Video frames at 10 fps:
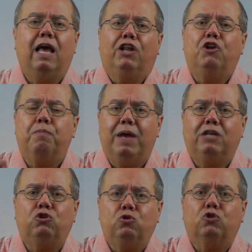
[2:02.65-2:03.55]
and you may
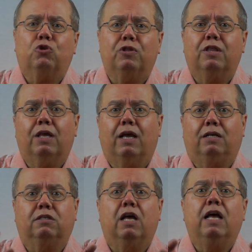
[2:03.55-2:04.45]
do certain
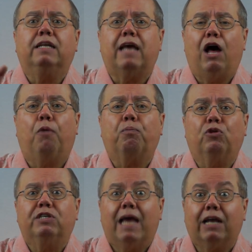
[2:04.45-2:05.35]
things to help
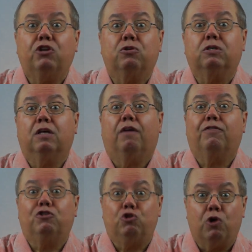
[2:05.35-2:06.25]
protect
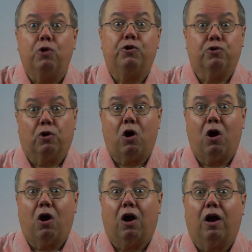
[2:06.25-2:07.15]
yourself as you go to your
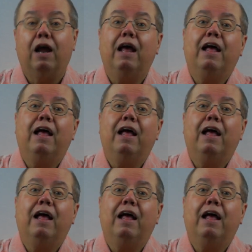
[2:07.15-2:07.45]
car.